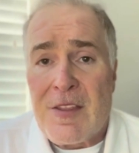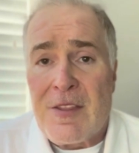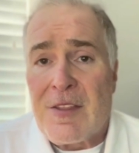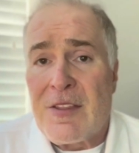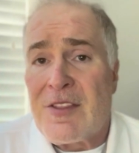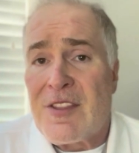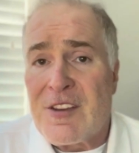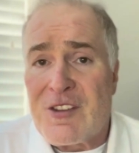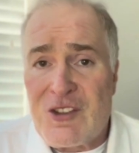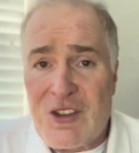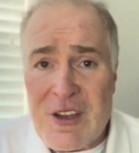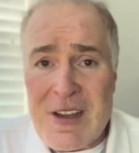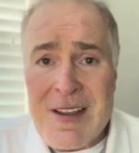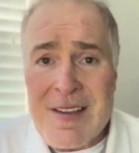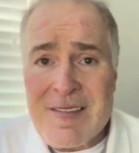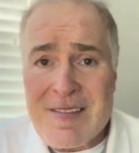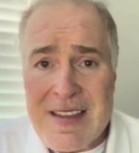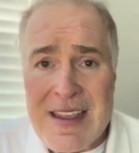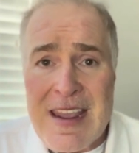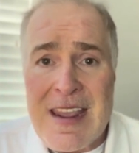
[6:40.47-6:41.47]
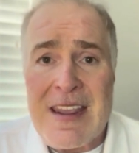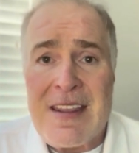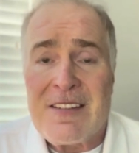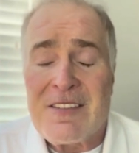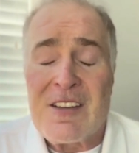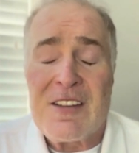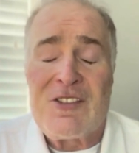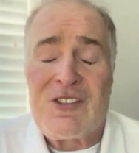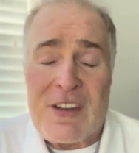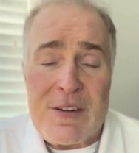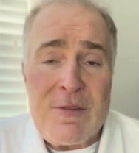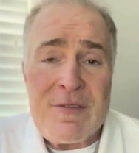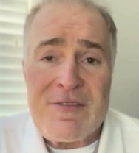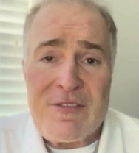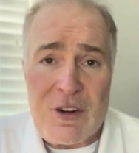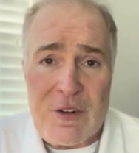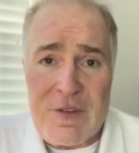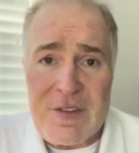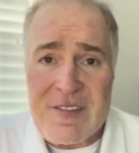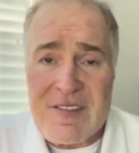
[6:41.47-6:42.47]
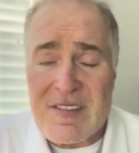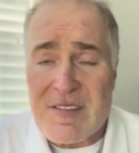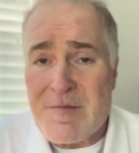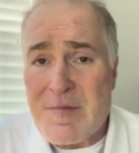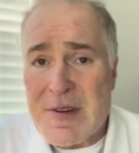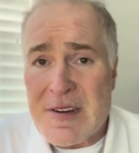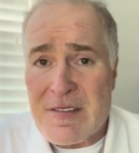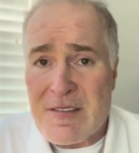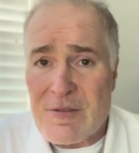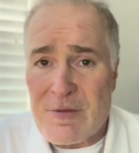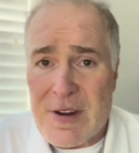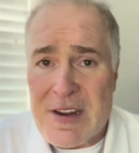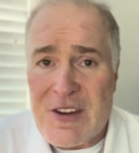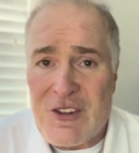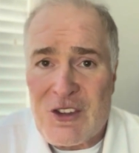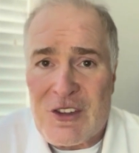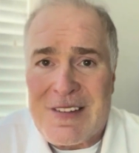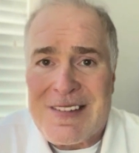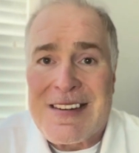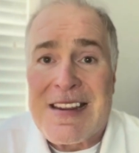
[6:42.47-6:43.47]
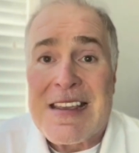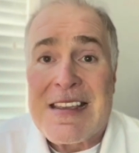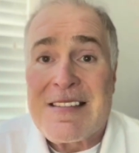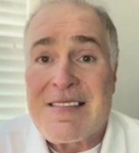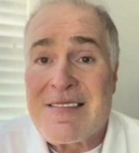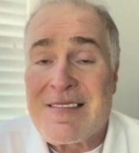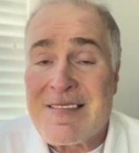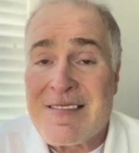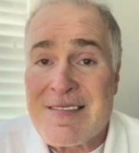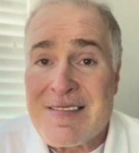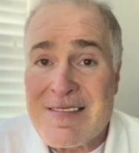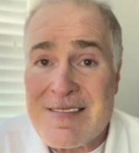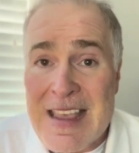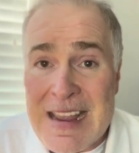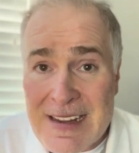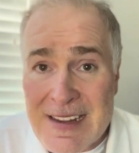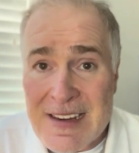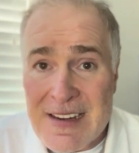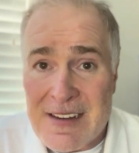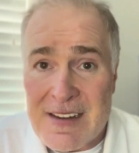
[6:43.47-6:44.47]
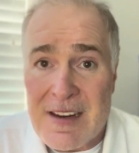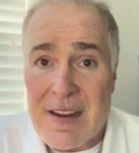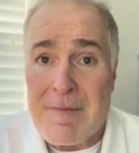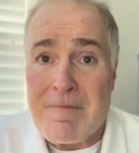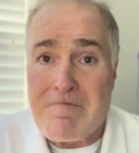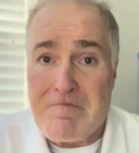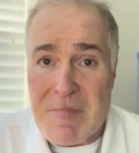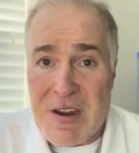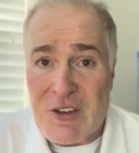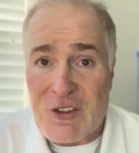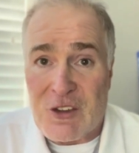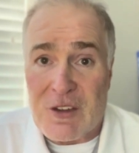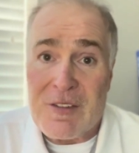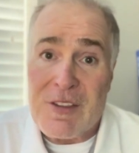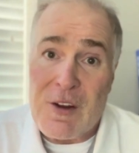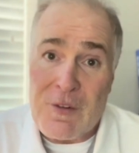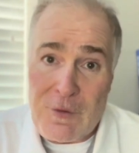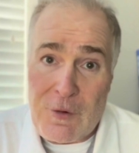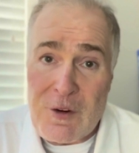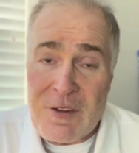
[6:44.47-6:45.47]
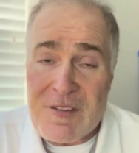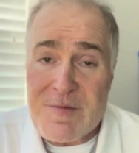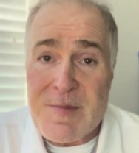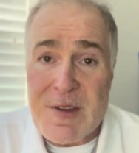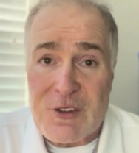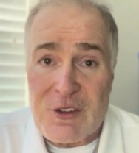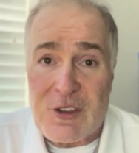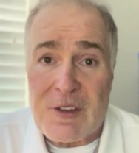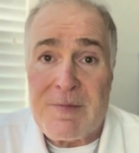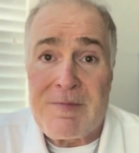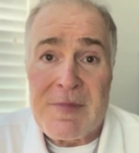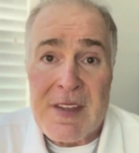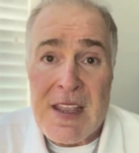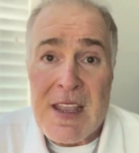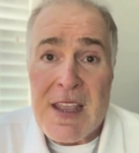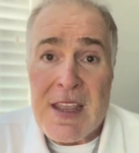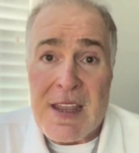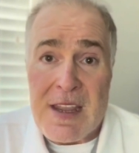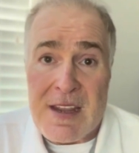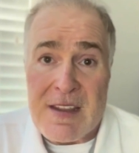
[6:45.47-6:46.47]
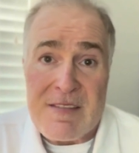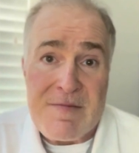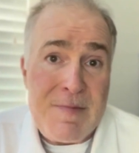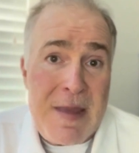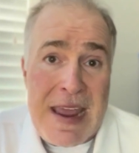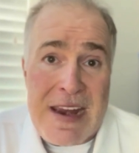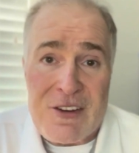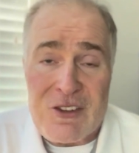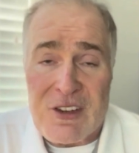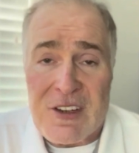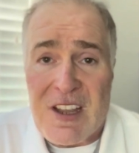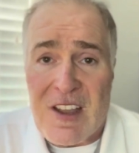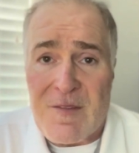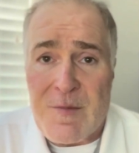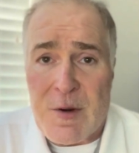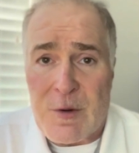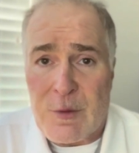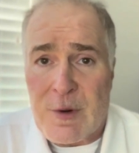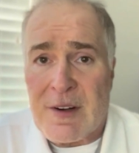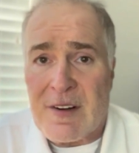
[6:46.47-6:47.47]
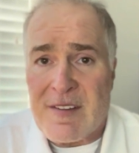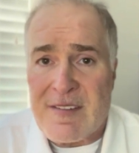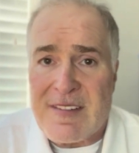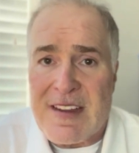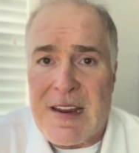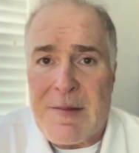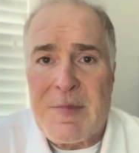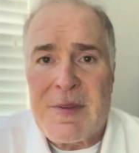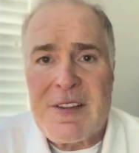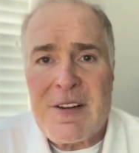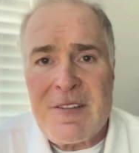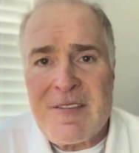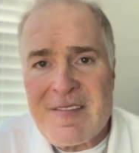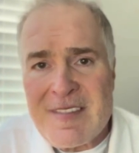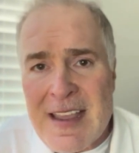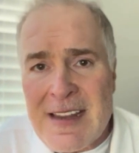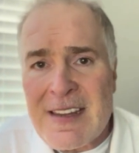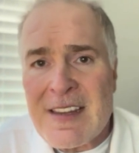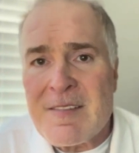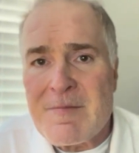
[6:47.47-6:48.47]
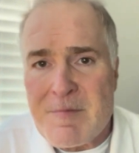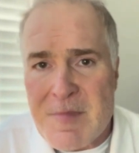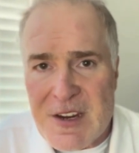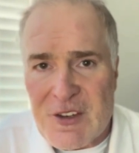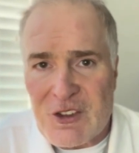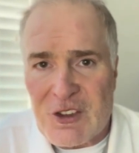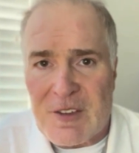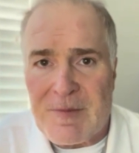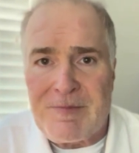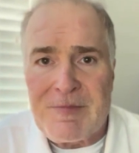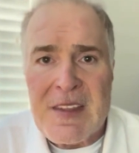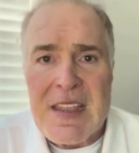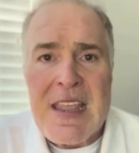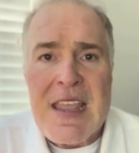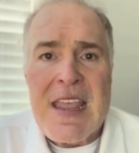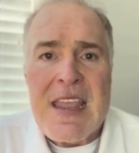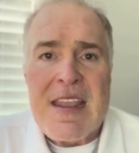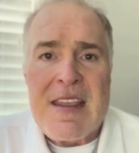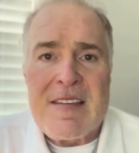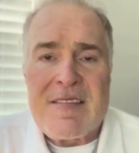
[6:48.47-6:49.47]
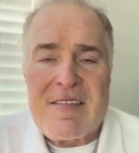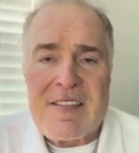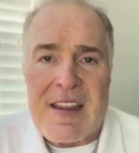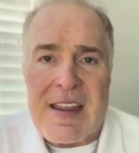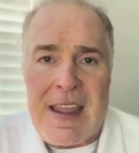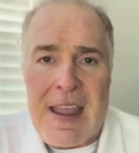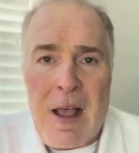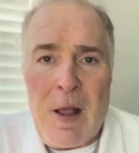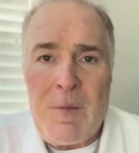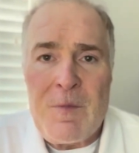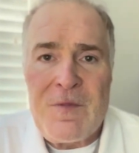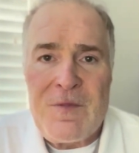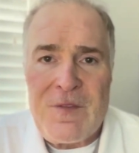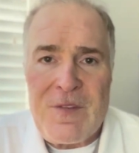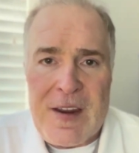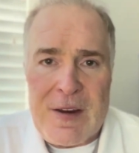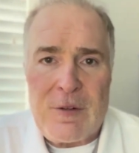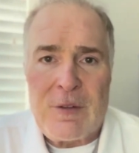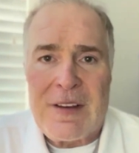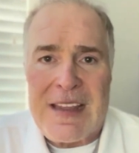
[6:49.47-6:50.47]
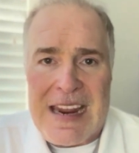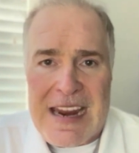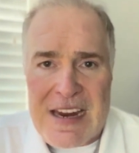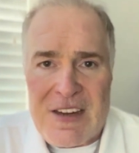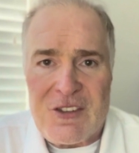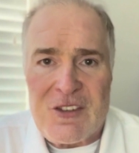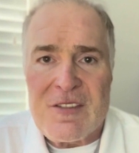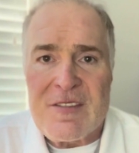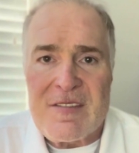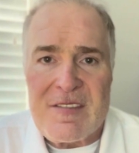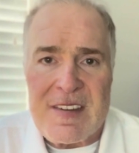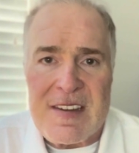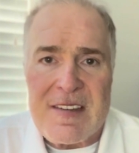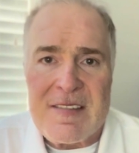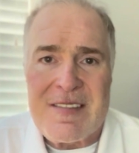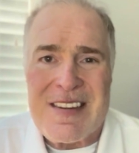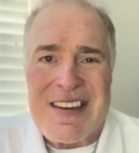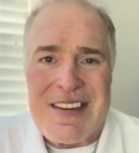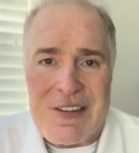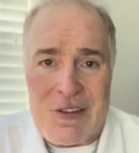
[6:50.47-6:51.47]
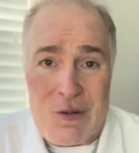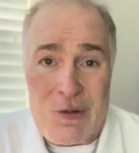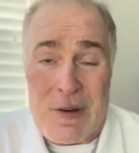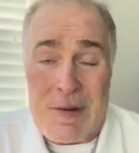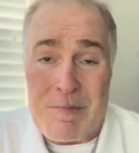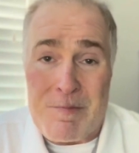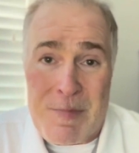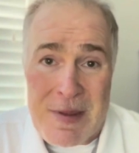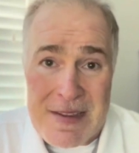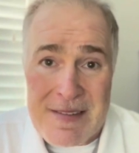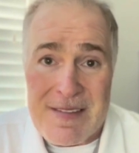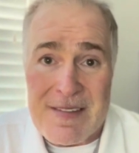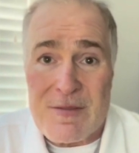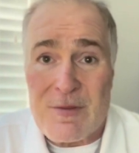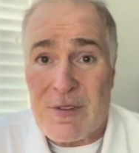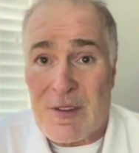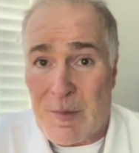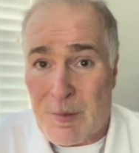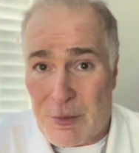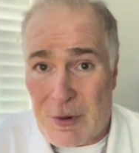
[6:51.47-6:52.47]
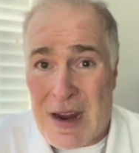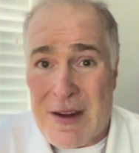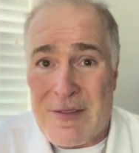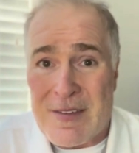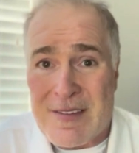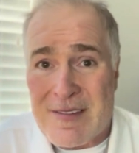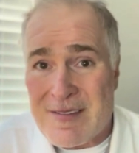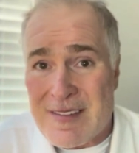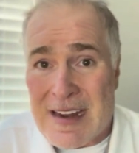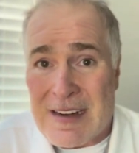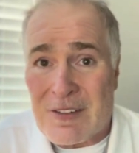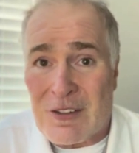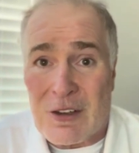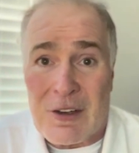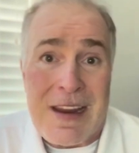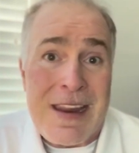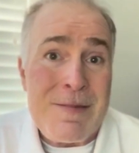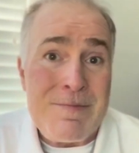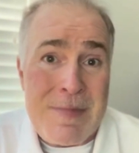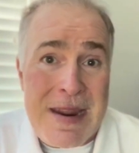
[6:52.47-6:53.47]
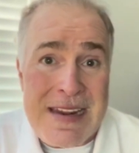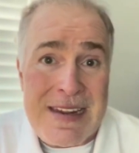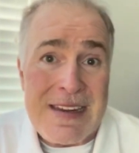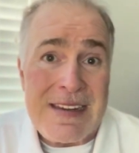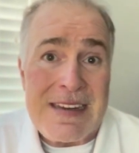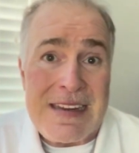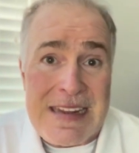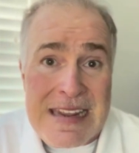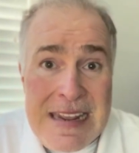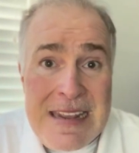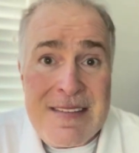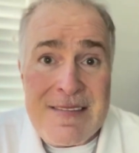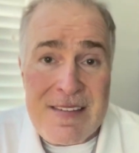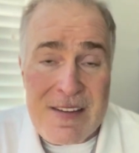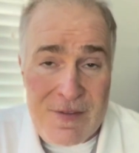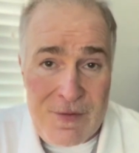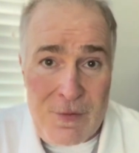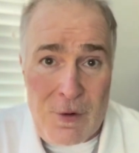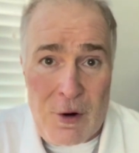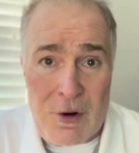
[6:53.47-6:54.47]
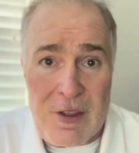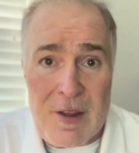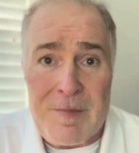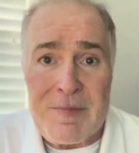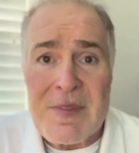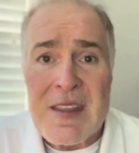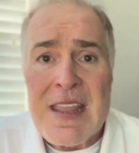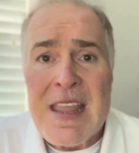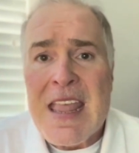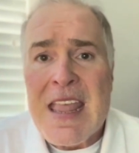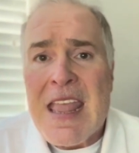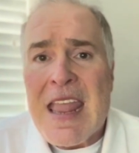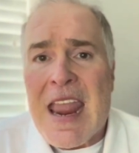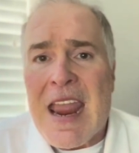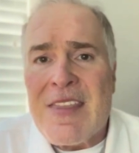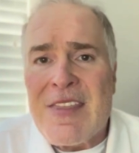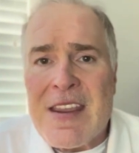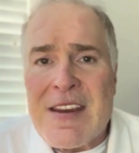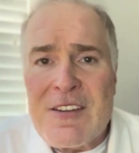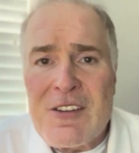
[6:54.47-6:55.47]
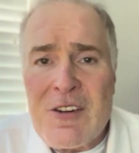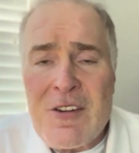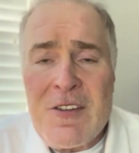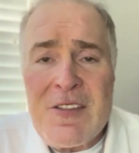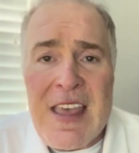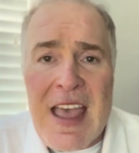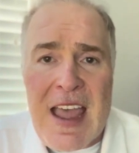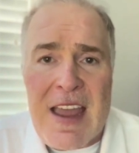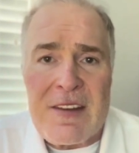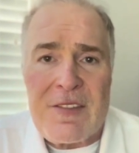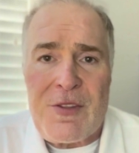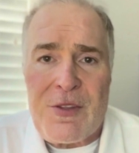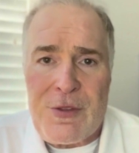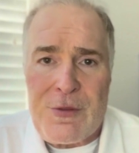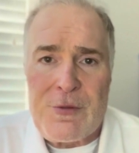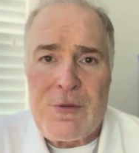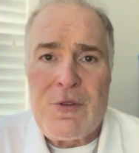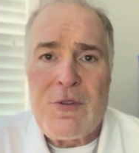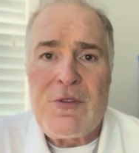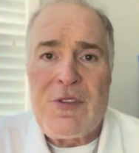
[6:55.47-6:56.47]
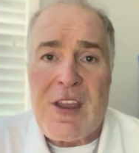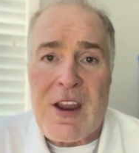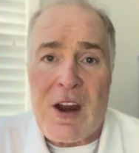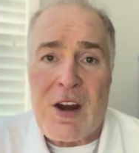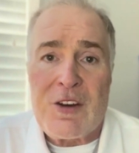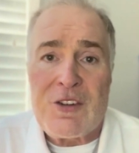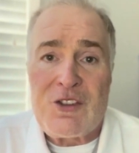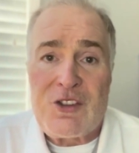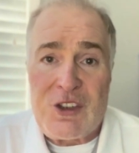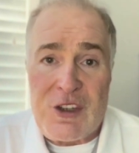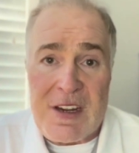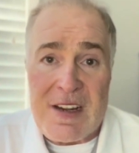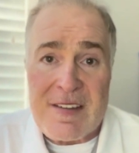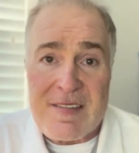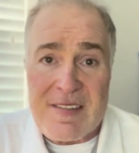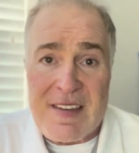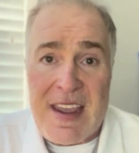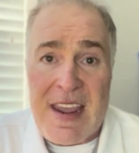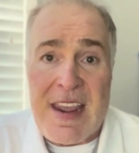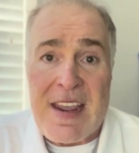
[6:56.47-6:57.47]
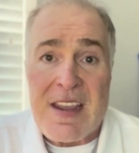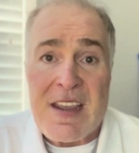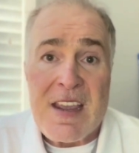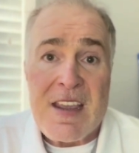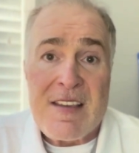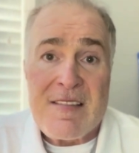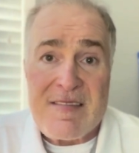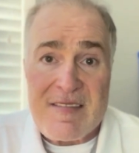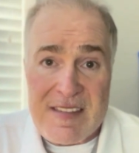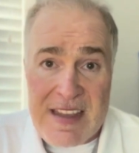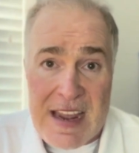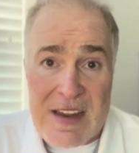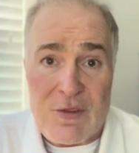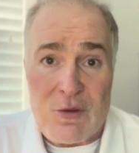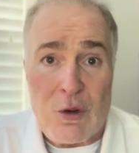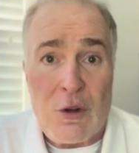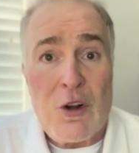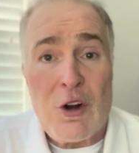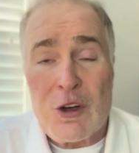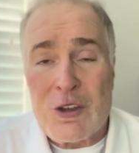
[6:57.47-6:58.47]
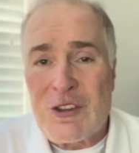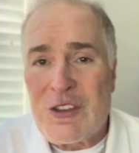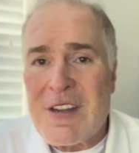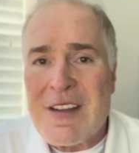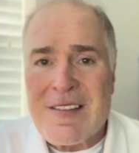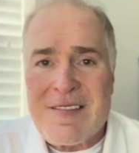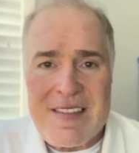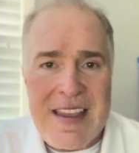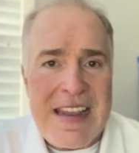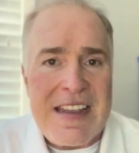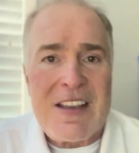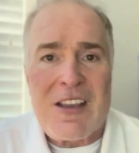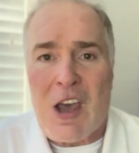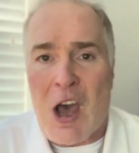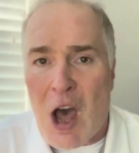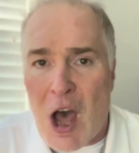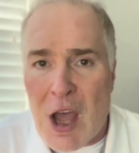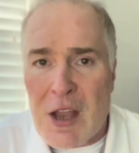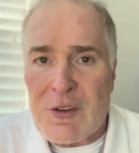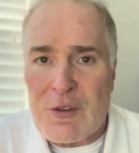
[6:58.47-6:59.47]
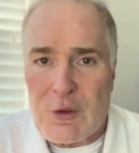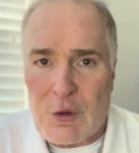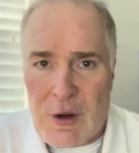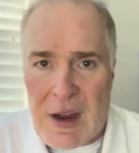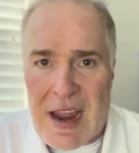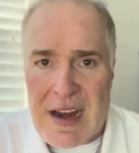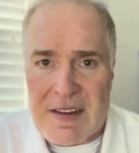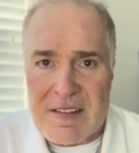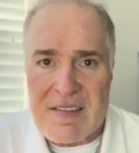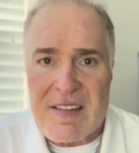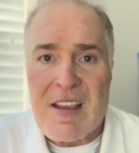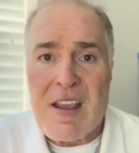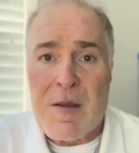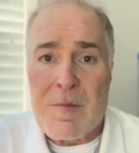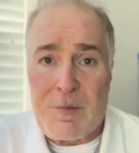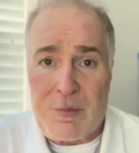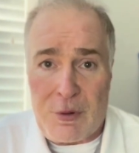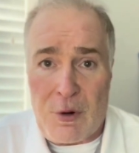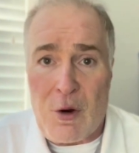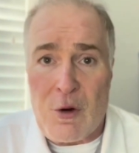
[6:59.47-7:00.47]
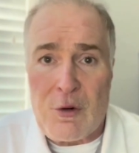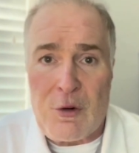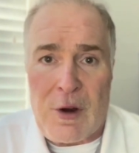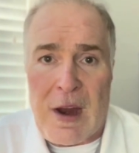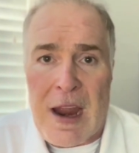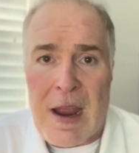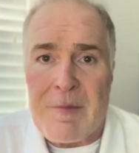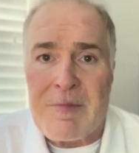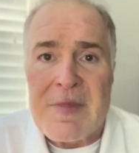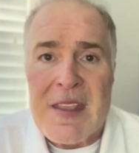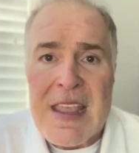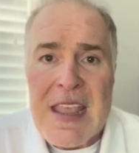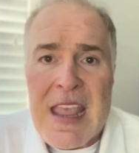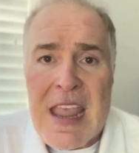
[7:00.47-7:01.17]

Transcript: The GSA, the General Services Administration, second mission, their first mission is managing government real estate, but their second mission is to help federal agencies in doing business with the private sector and make it easy for them. And they do that through their GSA schedule or GSA contracts program.